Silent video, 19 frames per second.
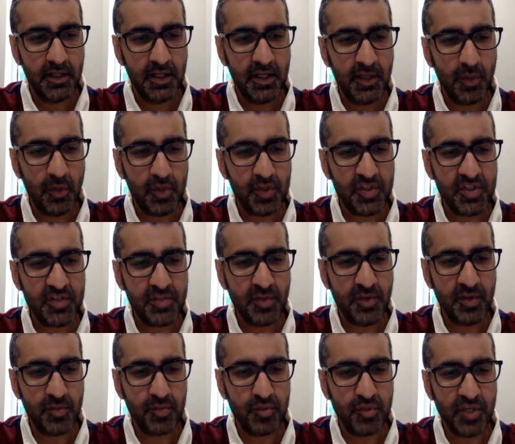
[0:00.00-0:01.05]
He watched his
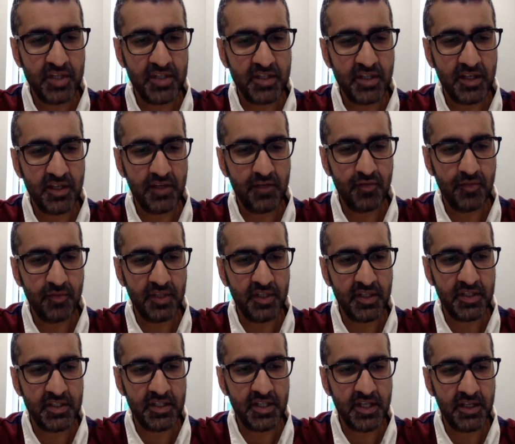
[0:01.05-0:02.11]
mother prise the lid from the
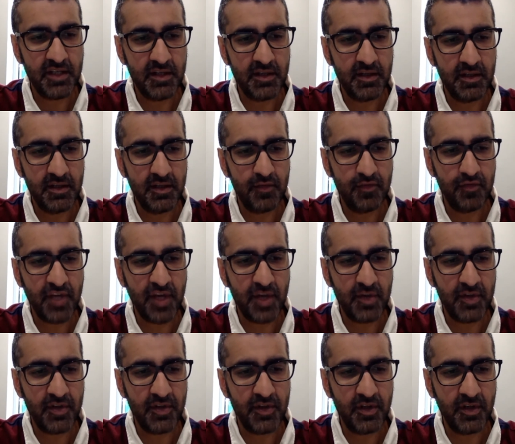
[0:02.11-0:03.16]
container and frown
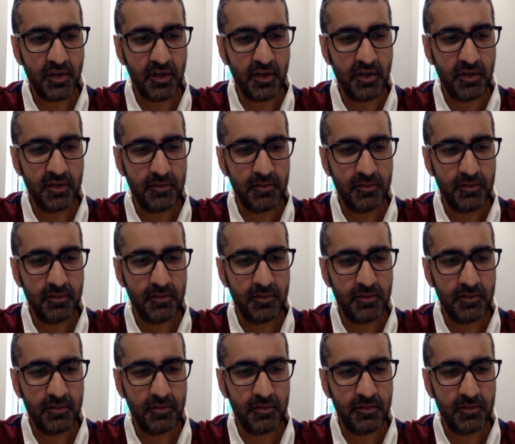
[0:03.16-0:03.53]
at the colour.